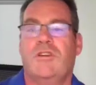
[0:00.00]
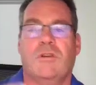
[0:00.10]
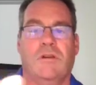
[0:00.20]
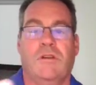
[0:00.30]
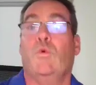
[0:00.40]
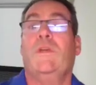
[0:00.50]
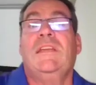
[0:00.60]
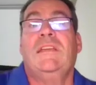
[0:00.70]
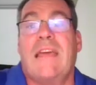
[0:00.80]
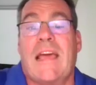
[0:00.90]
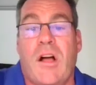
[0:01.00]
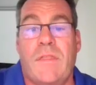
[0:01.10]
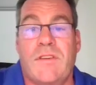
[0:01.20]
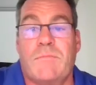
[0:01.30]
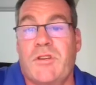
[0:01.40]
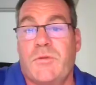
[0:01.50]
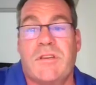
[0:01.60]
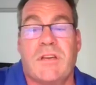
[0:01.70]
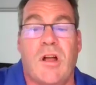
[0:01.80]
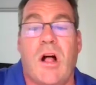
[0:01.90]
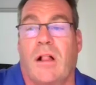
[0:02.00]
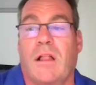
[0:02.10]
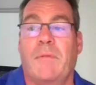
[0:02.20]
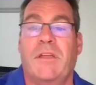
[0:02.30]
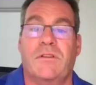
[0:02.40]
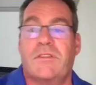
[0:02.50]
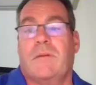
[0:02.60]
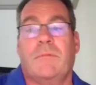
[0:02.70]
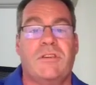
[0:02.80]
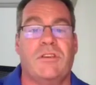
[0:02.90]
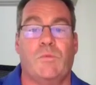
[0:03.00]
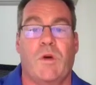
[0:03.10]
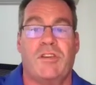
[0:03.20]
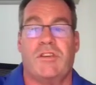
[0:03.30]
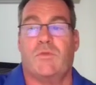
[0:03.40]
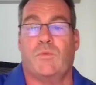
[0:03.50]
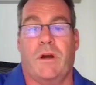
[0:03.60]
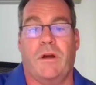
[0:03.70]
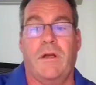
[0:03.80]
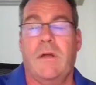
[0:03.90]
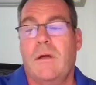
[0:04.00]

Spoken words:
Do we need to take on this much risk at all? I mean, there's some situations where,